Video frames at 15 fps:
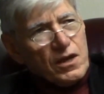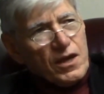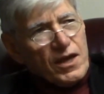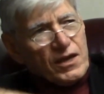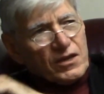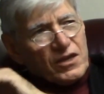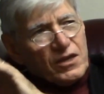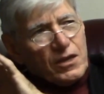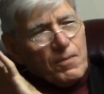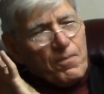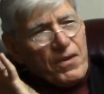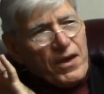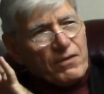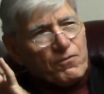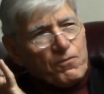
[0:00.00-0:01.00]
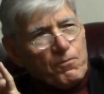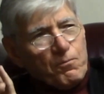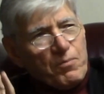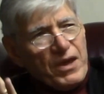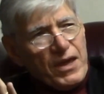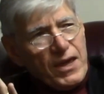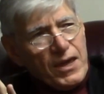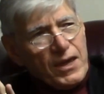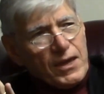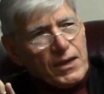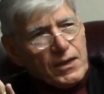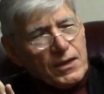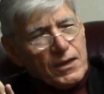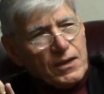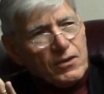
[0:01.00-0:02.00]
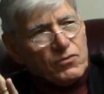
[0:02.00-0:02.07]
and keep at bay